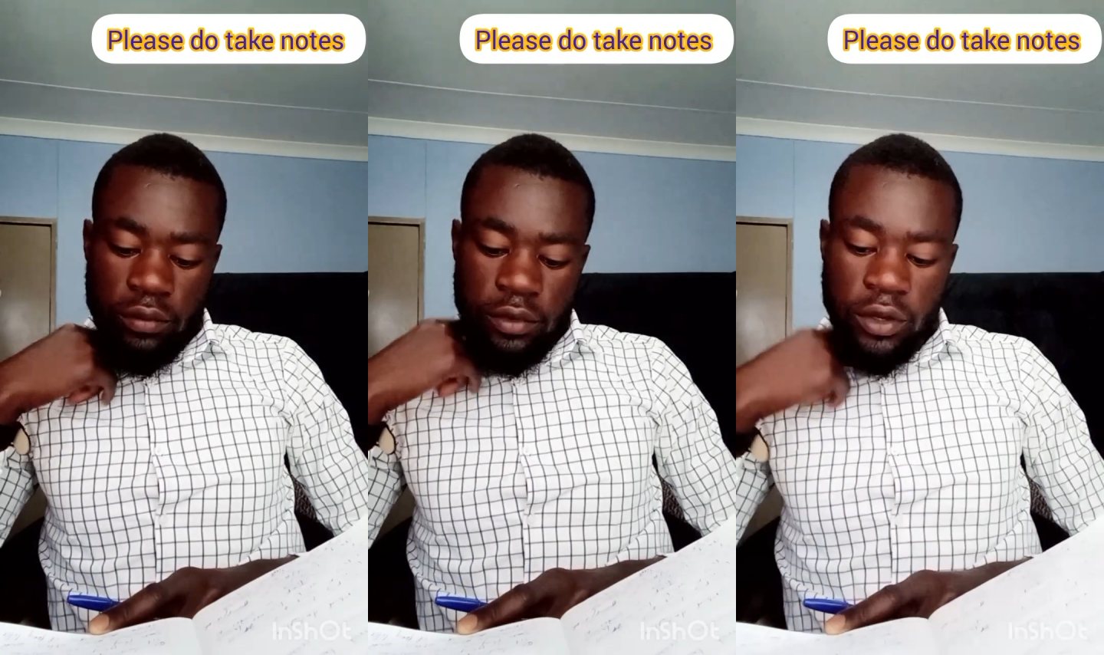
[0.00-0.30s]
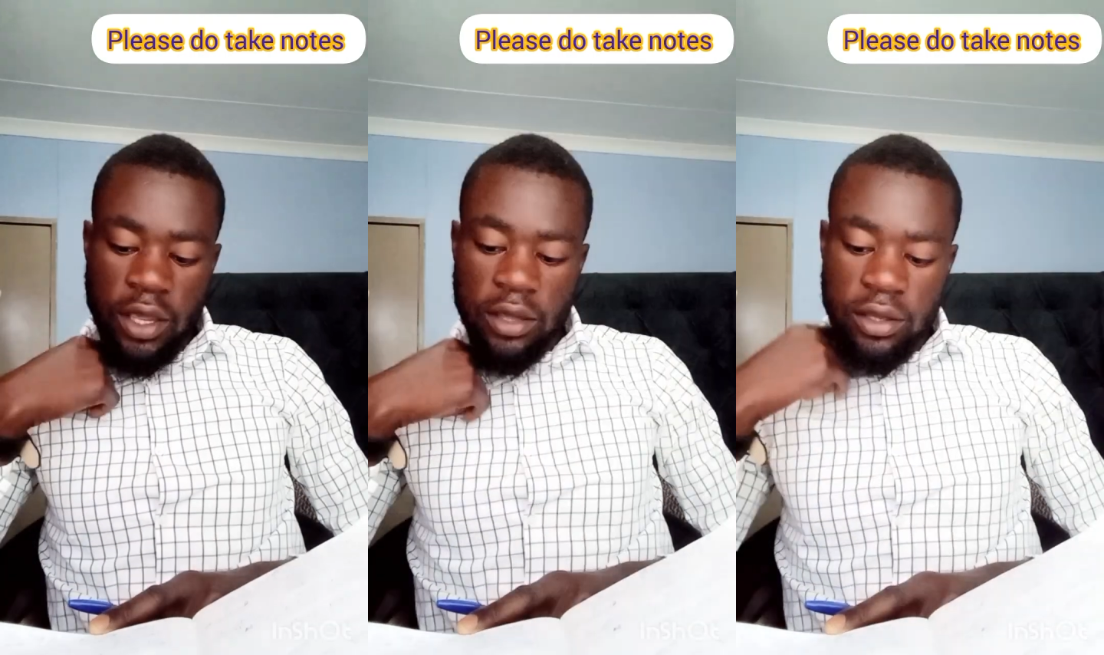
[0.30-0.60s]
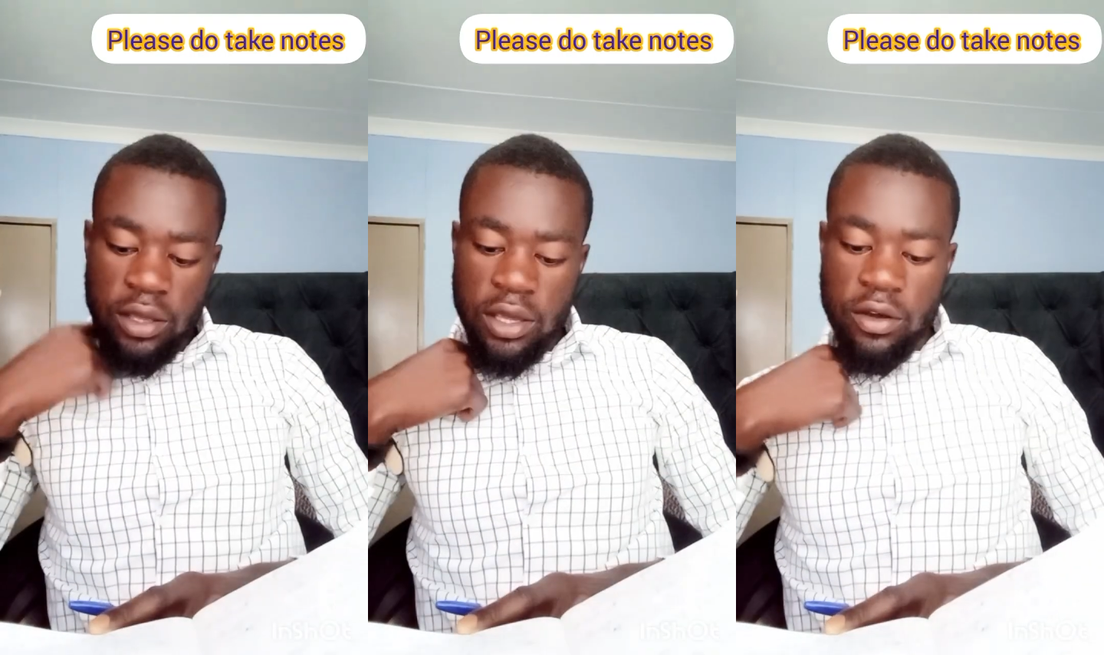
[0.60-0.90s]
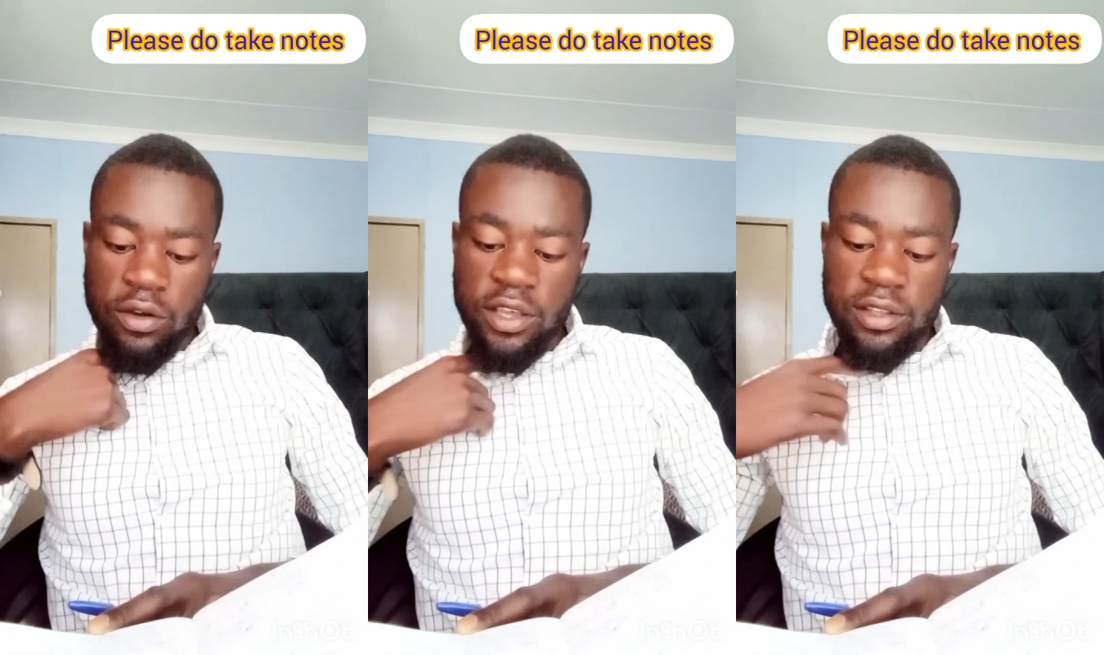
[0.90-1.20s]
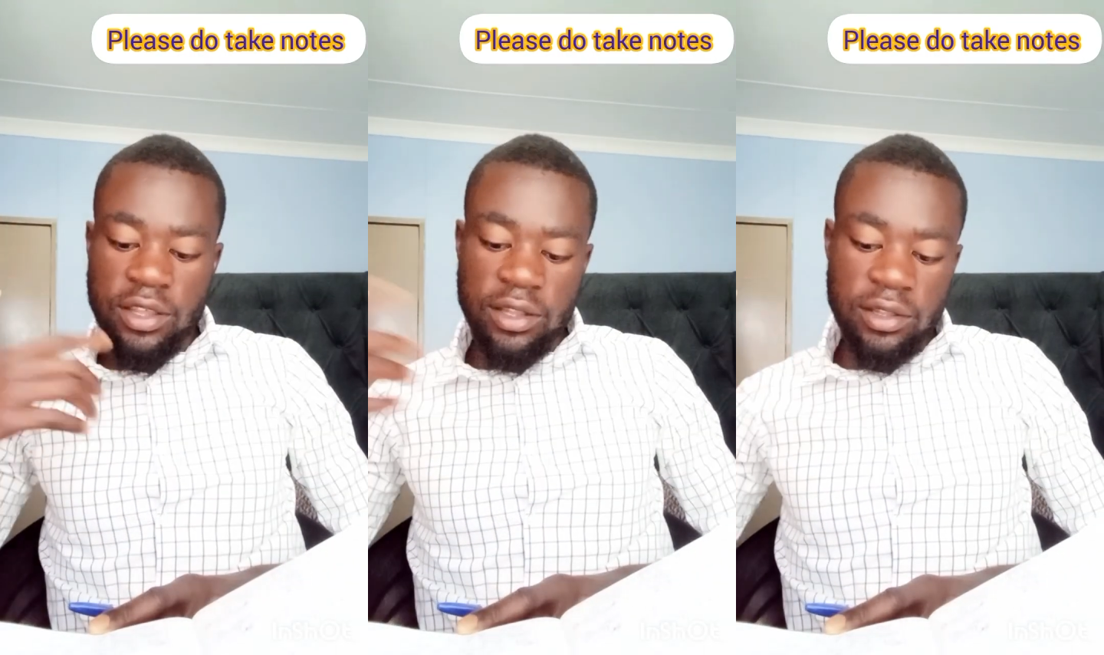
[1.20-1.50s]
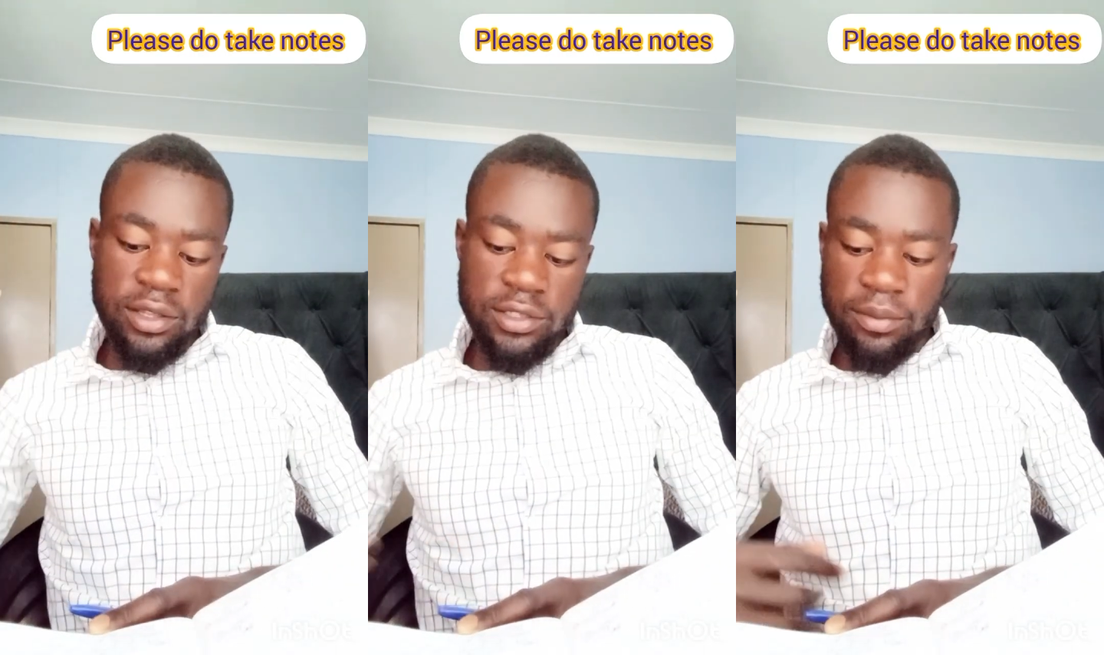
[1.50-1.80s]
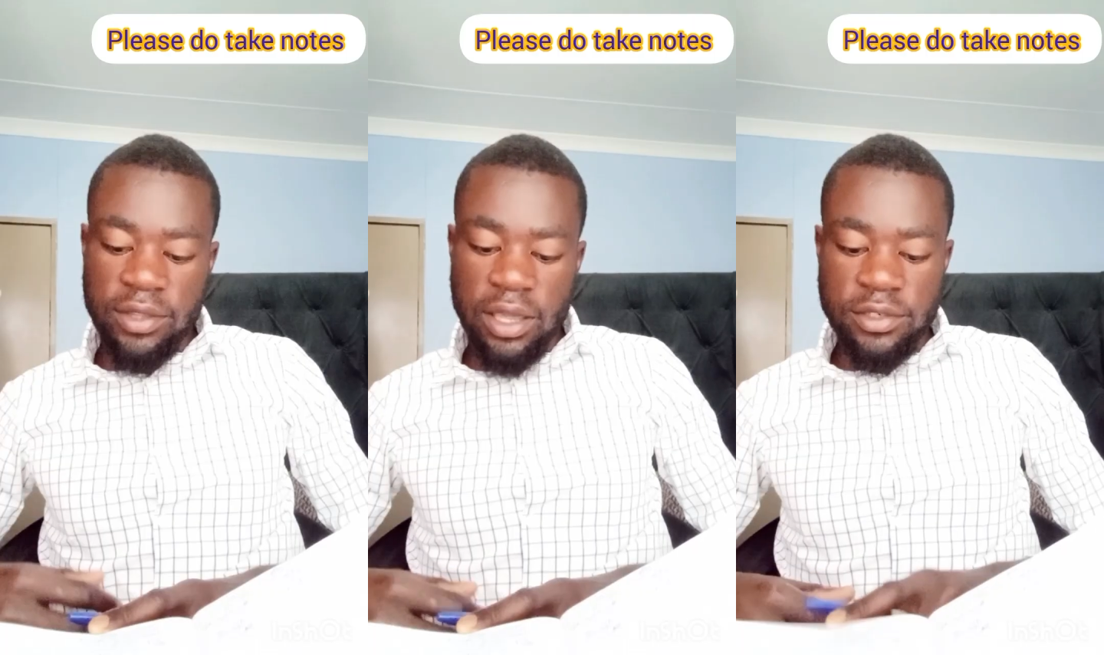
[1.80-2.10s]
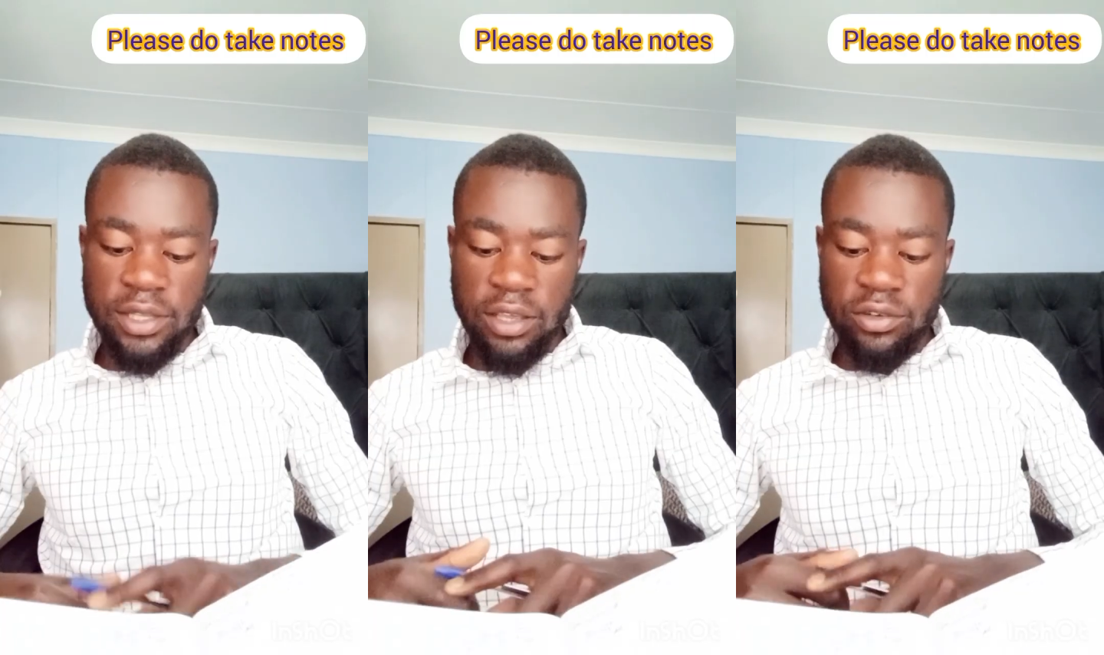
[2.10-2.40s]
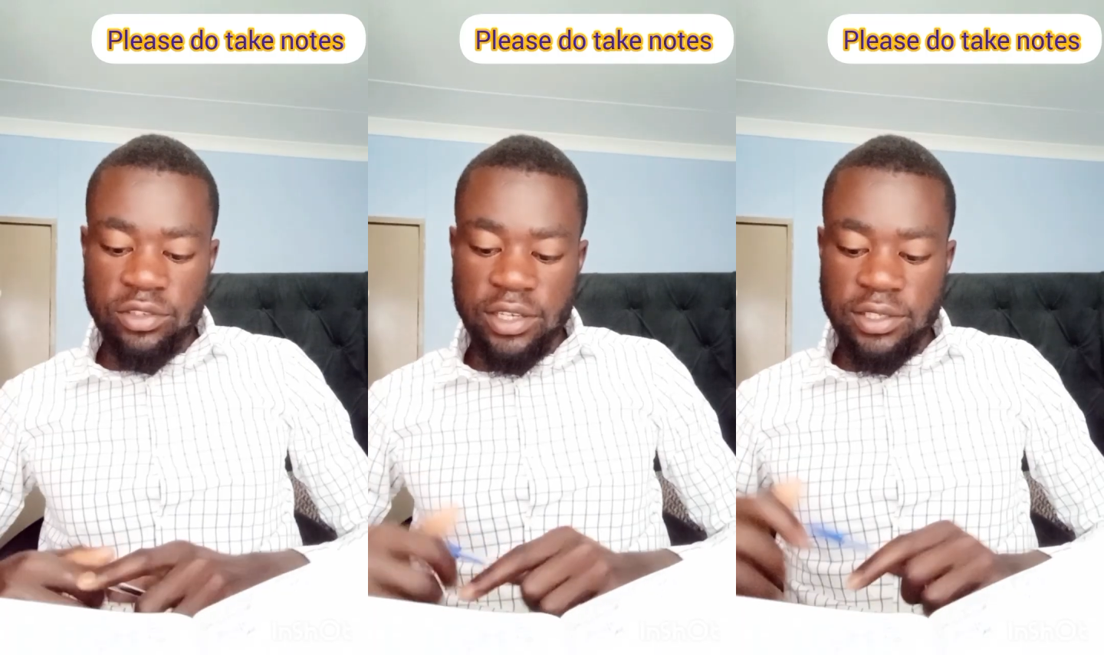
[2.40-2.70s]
Okay, and then sometimes they can also